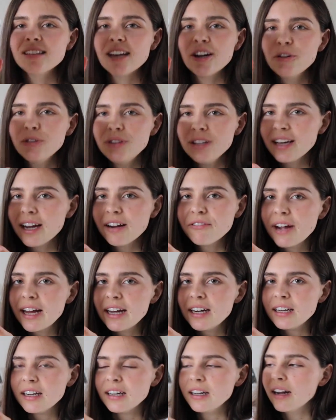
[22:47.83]
I don't think I
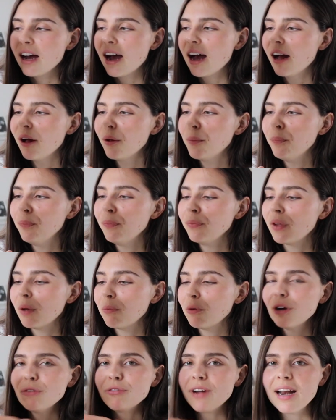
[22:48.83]
rated it. I'm
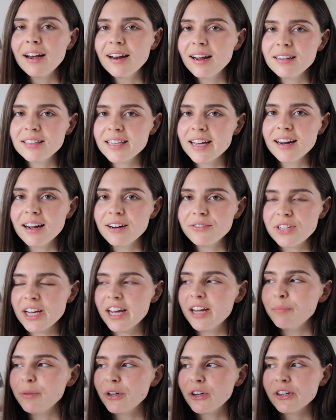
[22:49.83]
gonna rate it out of 10 out of
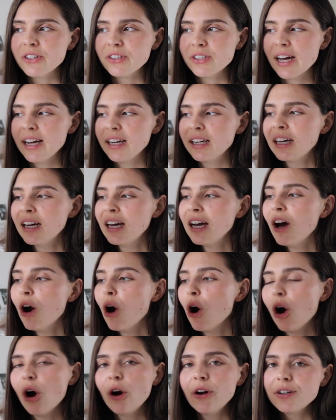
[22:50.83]
10, because like
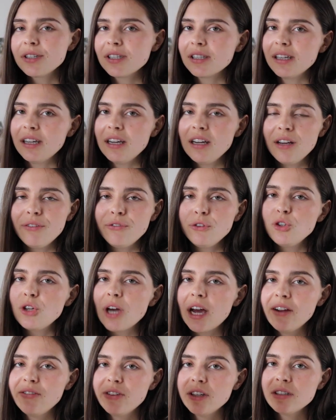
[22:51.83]
honestly, if you
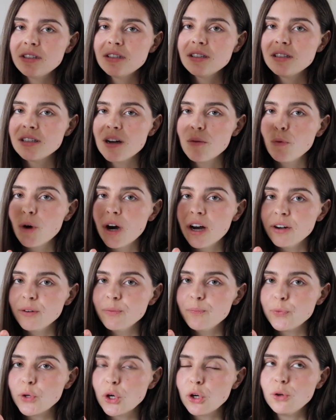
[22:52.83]
gave this to
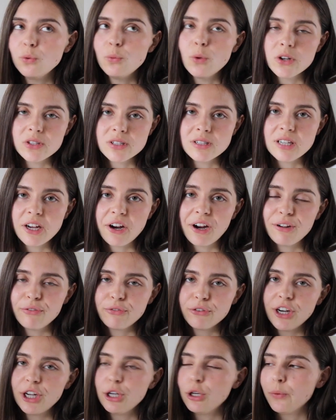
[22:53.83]
someone who wasn't dairy
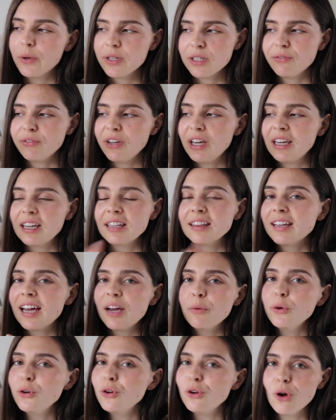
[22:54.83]
free, who wasn't vegan, they
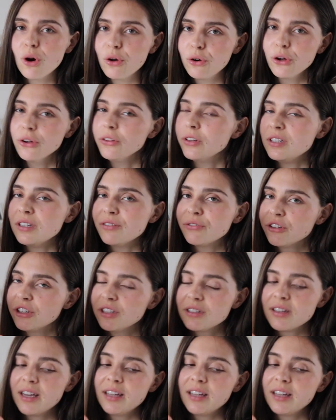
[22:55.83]
would not know the difference.